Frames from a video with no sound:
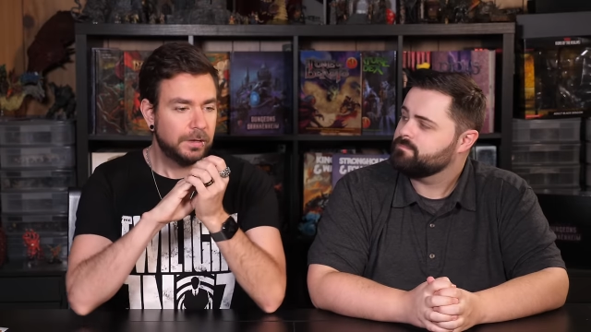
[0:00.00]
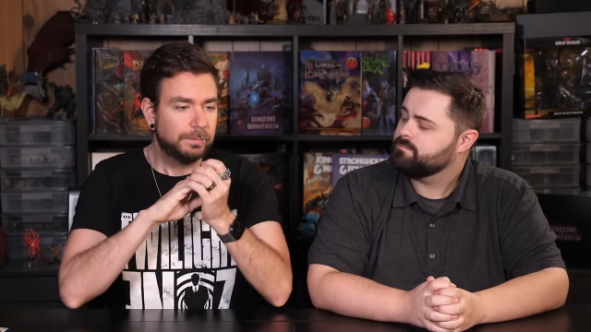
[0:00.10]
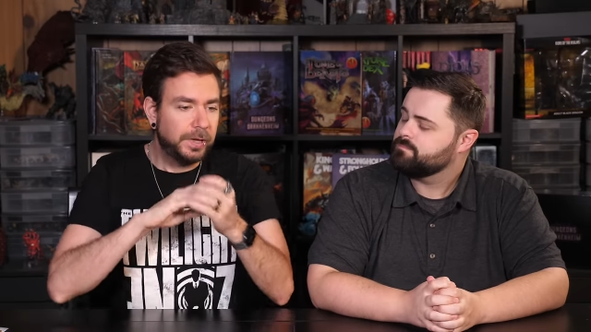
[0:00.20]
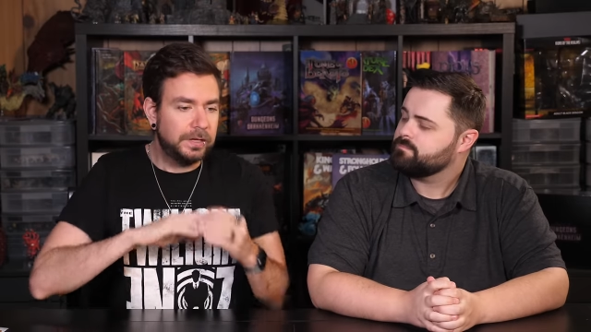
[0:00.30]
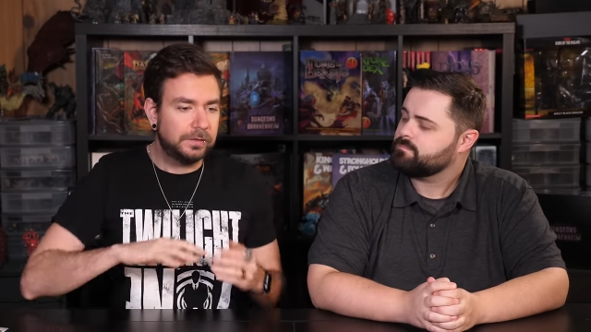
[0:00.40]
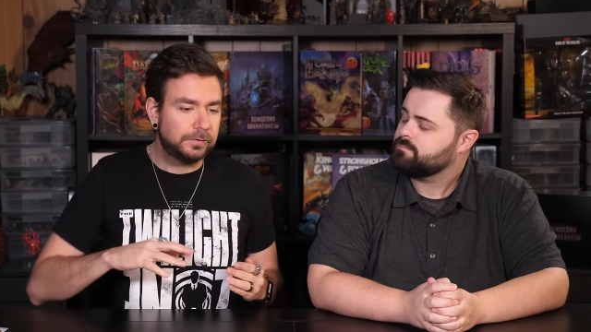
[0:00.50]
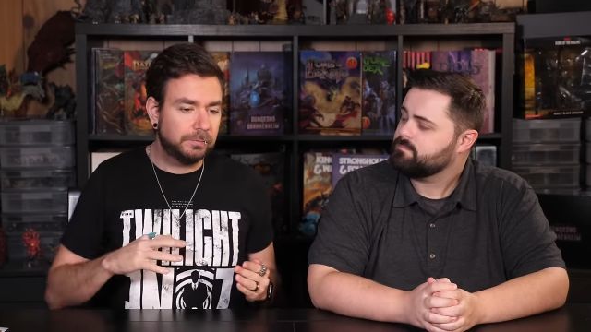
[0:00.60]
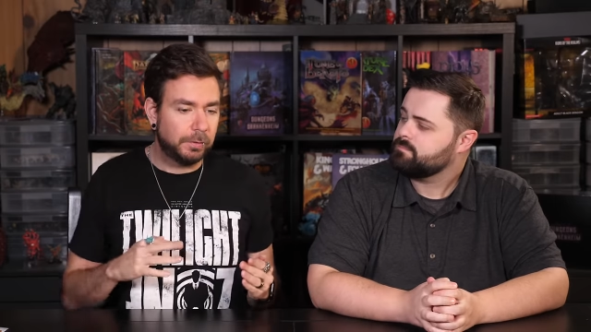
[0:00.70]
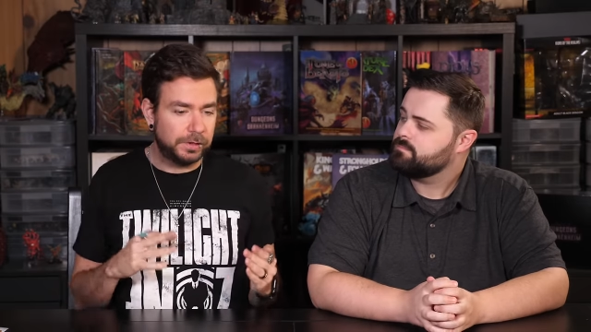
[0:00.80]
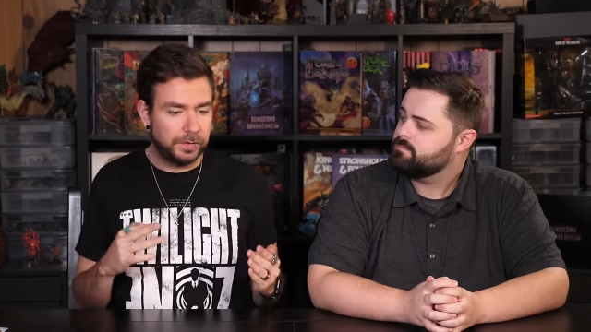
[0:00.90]
Speaker 1: But
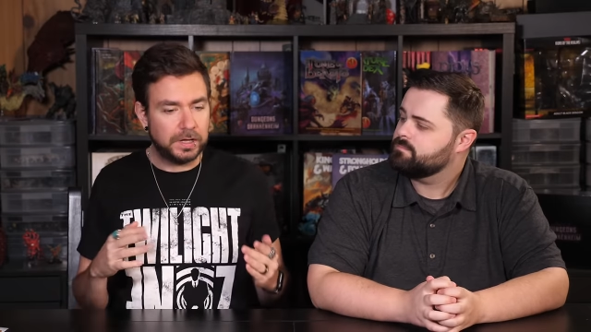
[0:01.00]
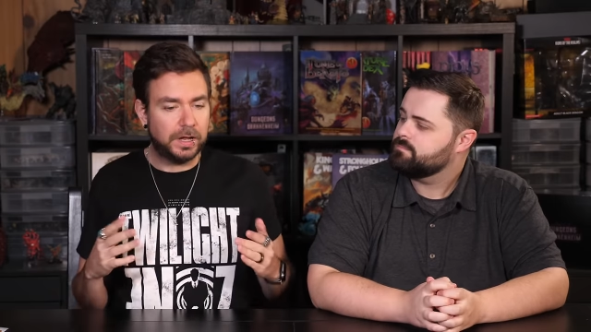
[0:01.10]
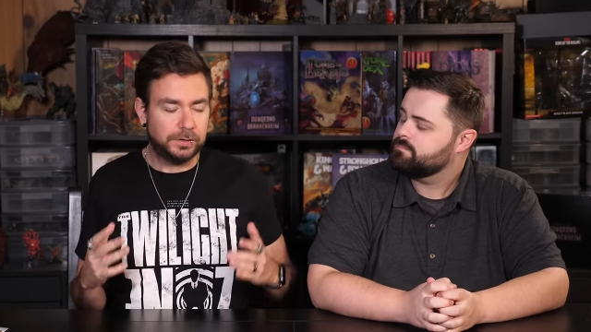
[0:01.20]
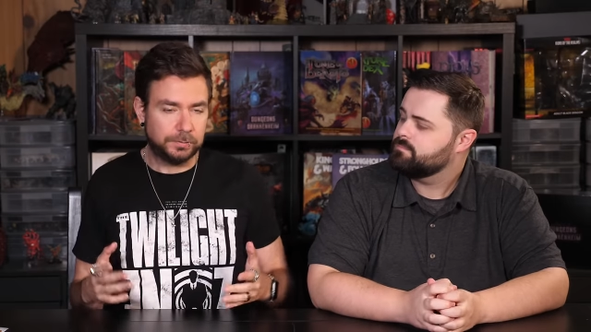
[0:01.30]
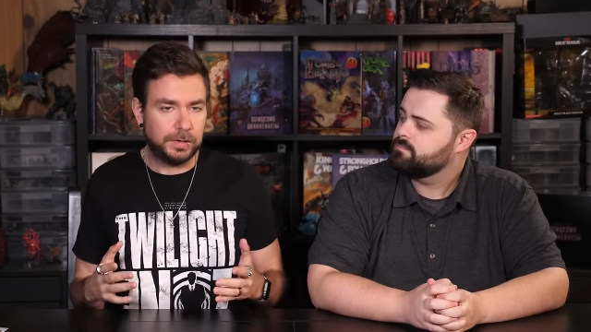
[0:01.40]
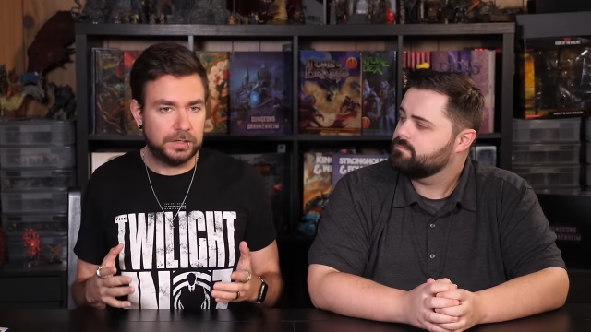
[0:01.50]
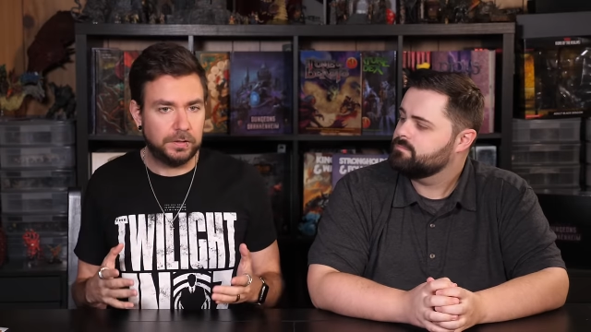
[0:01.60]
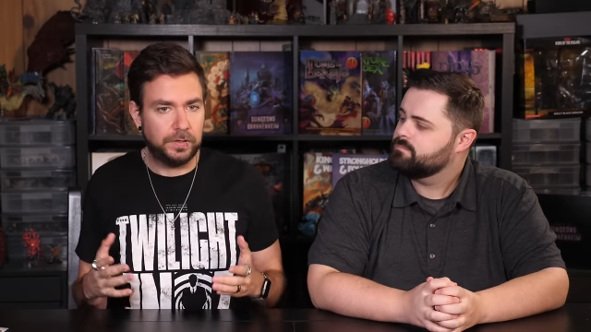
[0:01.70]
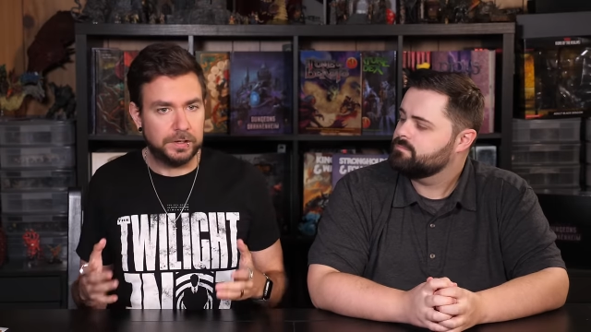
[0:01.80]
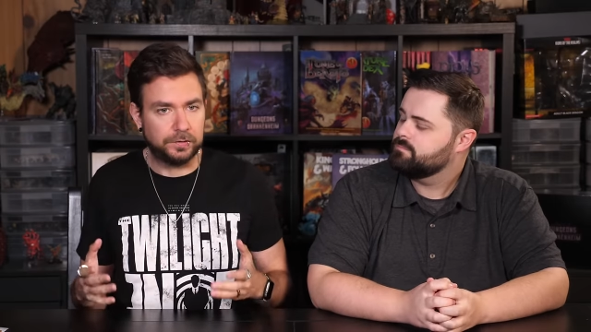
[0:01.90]
one of the
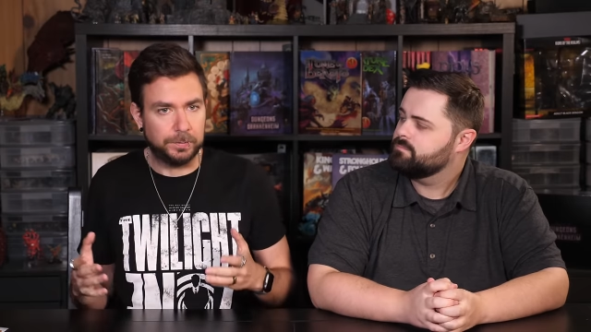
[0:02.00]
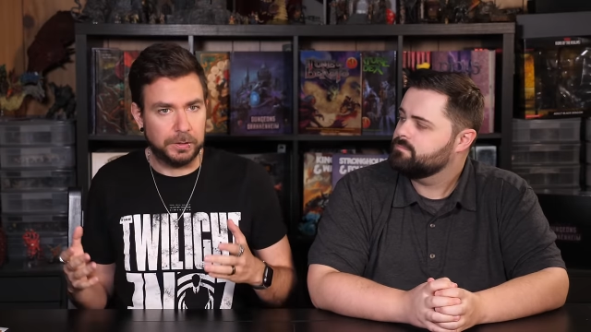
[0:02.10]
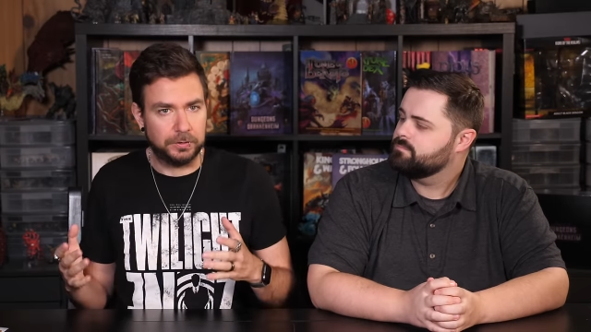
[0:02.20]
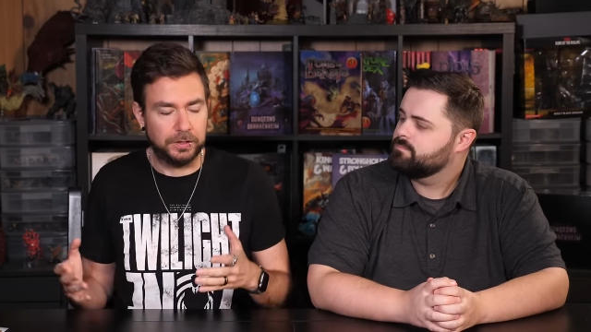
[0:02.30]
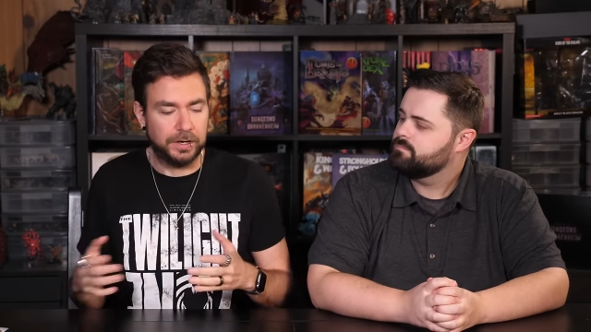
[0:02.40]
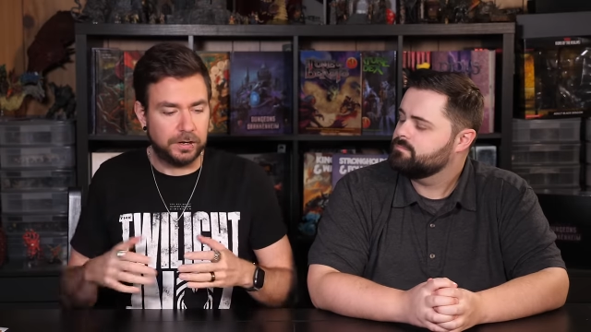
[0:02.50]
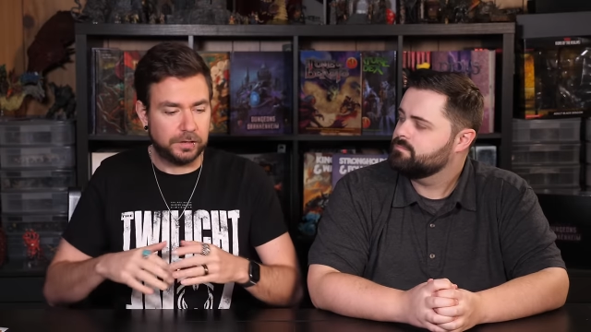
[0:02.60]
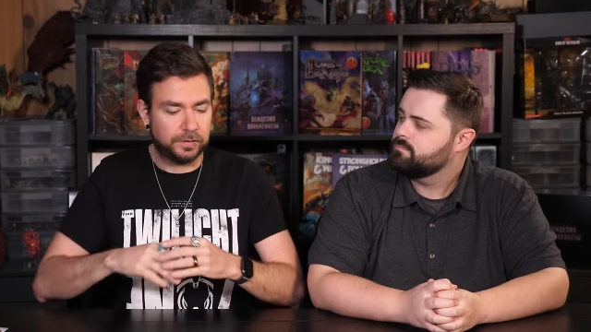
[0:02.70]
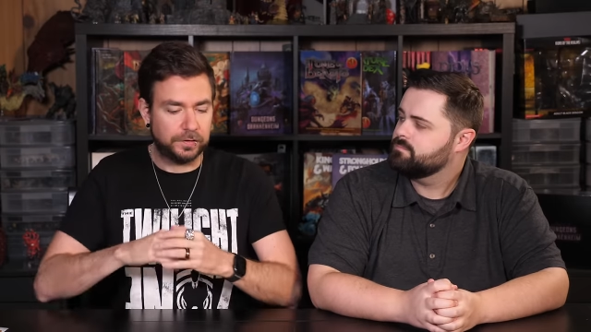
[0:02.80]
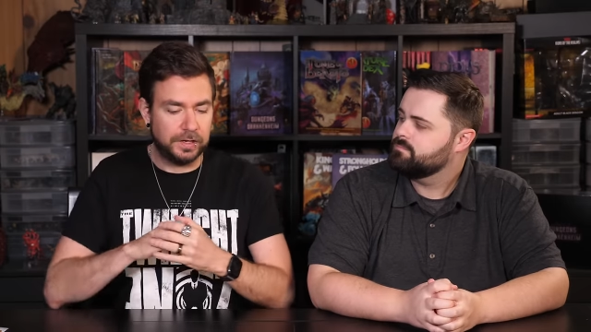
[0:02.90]
underrated things about
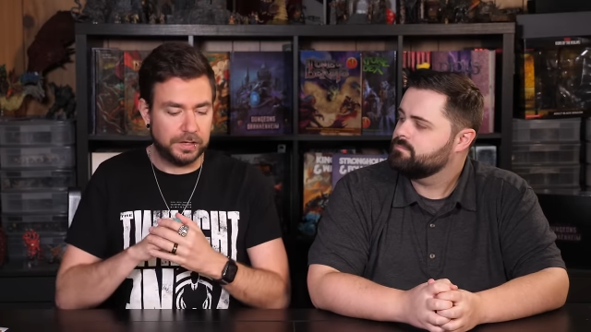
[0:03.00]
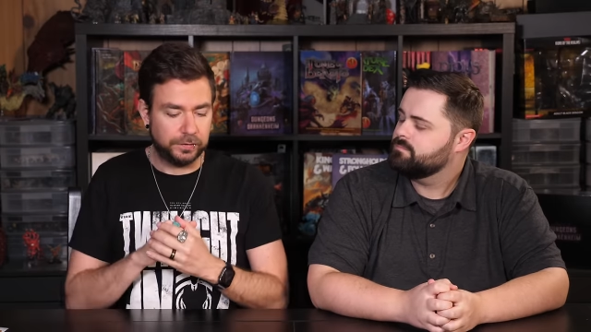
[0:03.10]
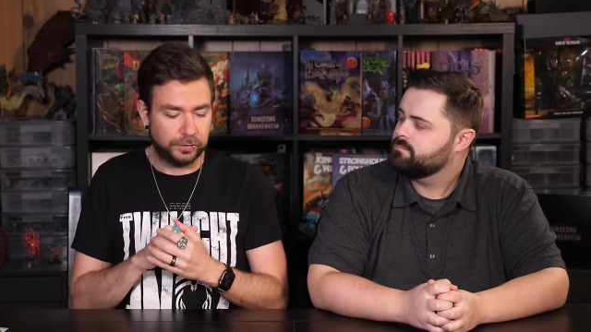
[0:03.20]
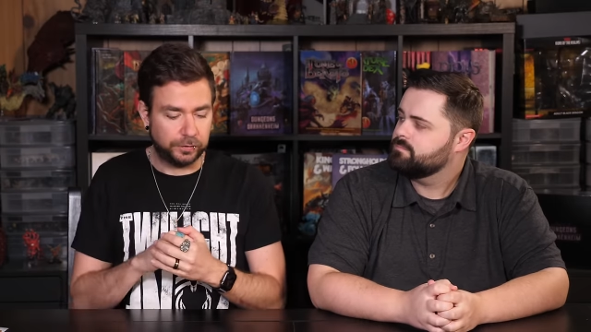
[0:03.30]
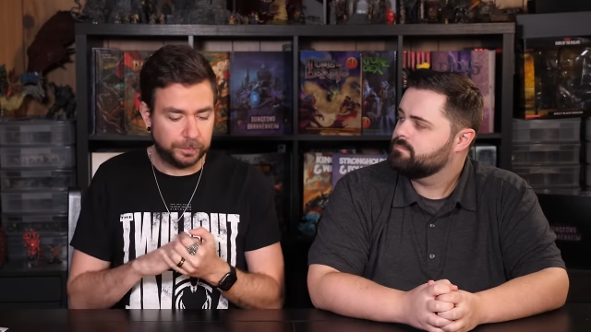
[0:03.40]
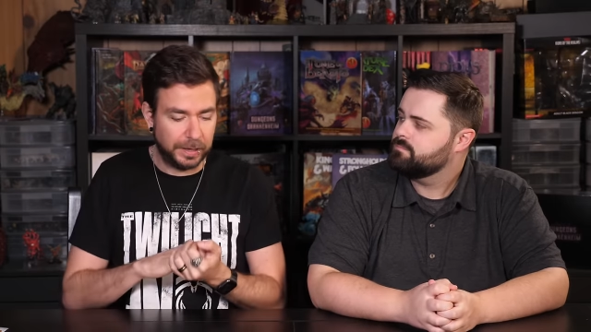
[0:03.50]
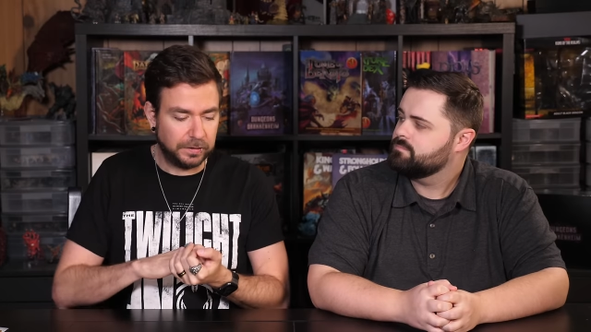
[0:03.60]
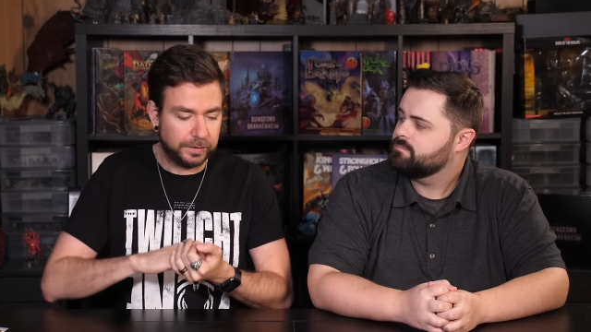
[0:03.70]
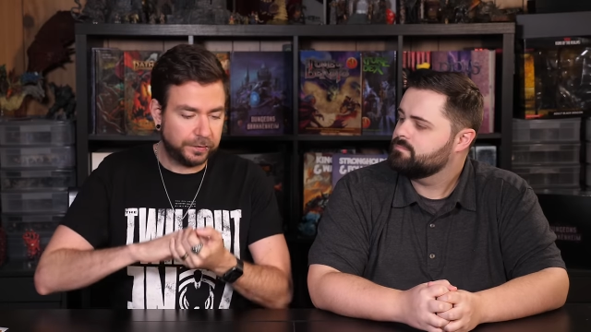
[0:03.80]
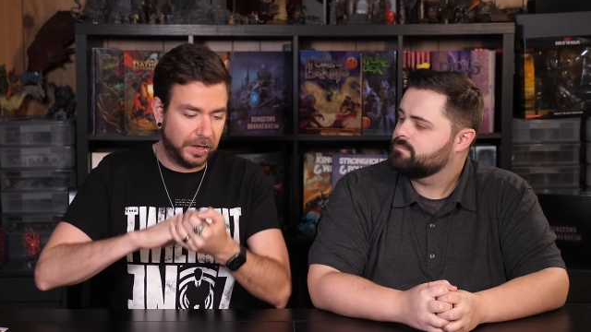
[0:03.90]
clerics is their spell
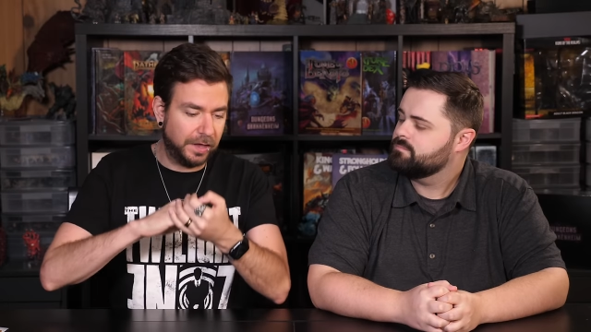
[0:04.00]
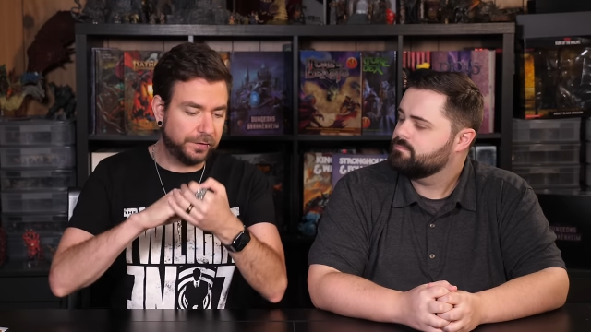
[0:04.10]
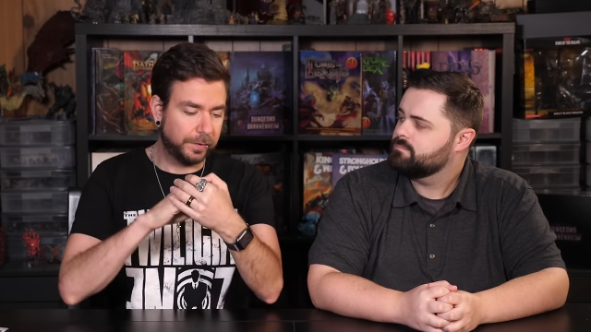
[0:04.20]
list has